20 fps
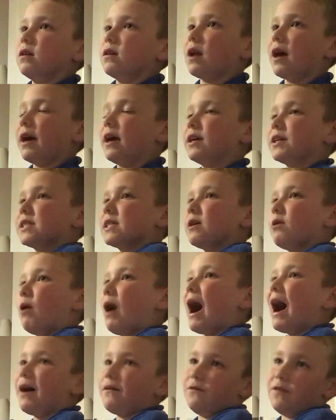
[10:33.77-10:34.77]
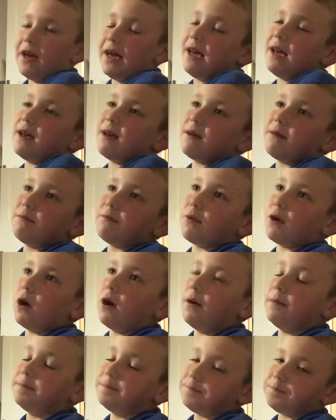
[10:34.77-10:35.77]
like I still have it,
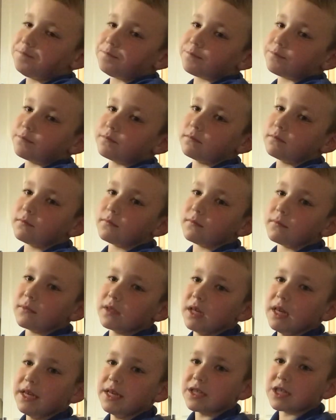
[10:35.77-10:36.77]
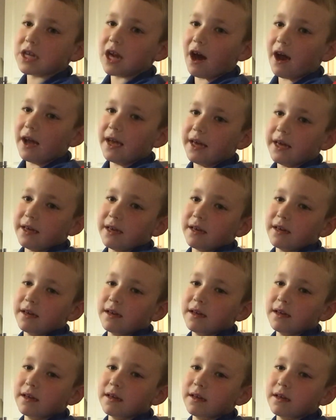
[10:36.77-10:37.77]
but it's like
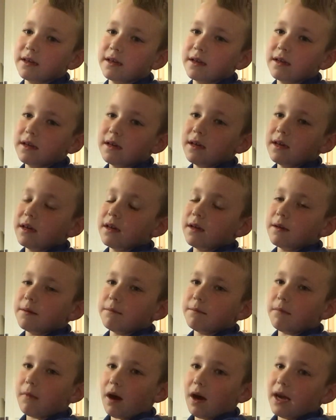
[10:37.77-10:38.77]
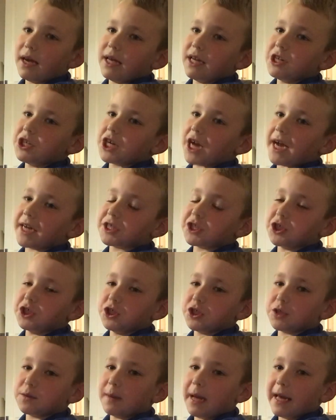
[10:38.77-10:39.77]
my
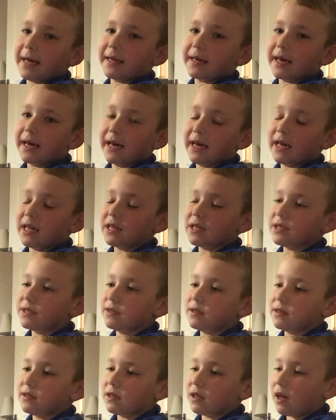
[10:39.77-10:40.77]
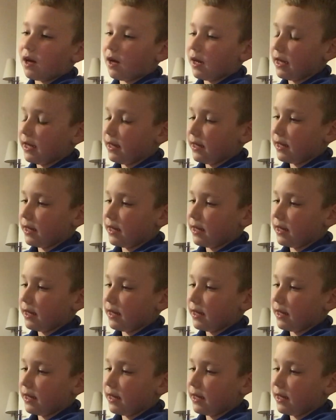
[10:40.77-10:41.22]
injections make it like